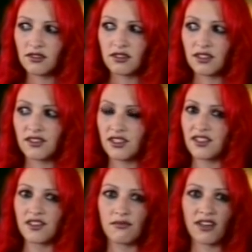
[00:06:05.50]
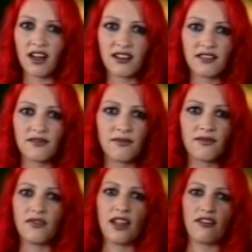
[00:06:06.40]
just something I'd
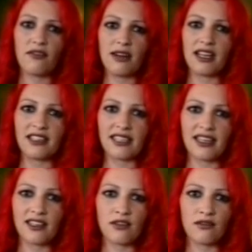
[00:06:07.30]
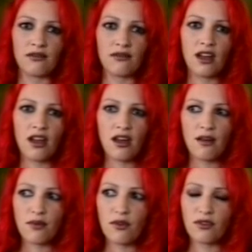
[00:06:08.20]
never really taken on
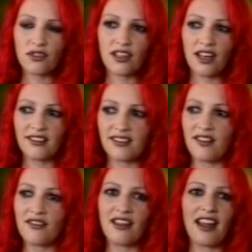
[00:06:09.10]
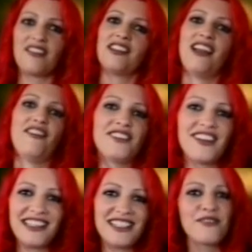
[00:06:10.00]
board. And so now I've
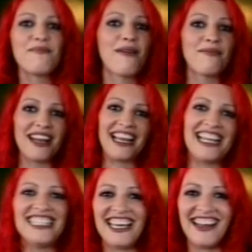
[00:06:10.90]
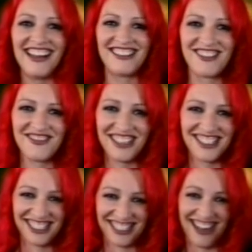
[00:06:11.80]
turned into a mumbling idiot as a
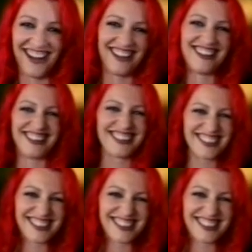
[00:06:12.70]
result.